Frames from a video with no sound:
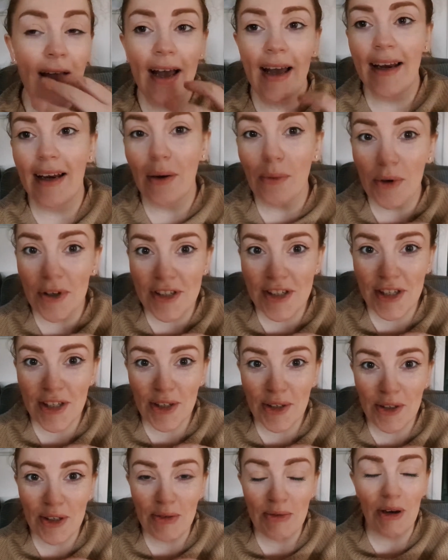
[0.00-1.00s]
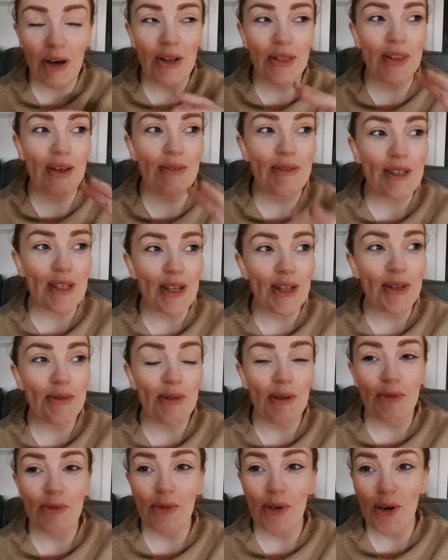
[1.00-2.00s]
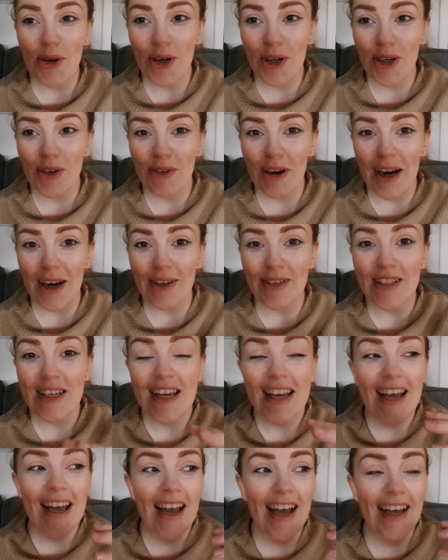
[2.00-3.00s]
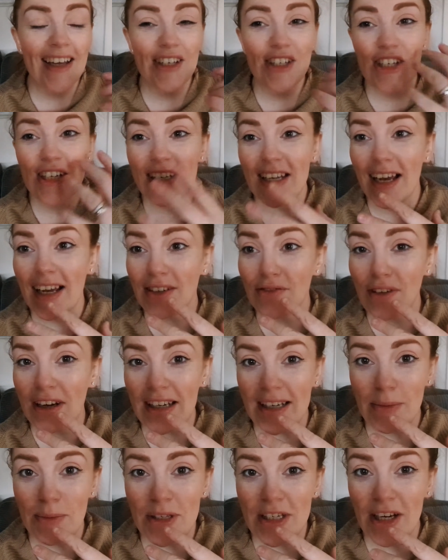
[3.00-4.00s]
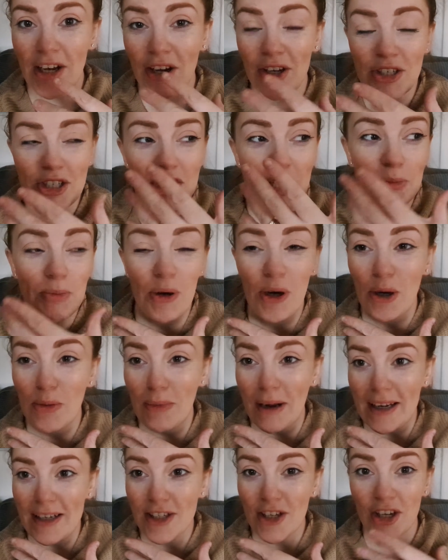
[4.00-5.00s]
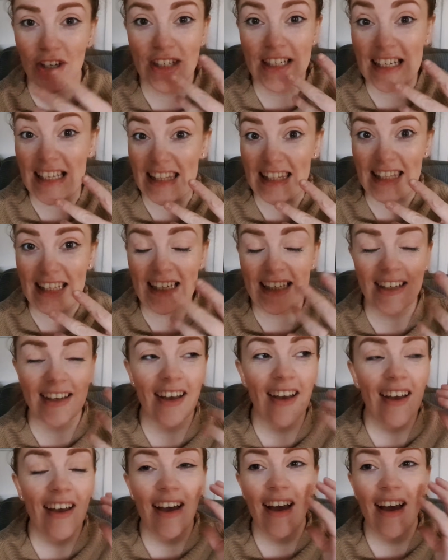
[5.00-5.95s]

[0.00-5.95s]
And I wasn't the only one. There was another one walking around and she'd had red lipstick on. She'd put a mask on, didn't think.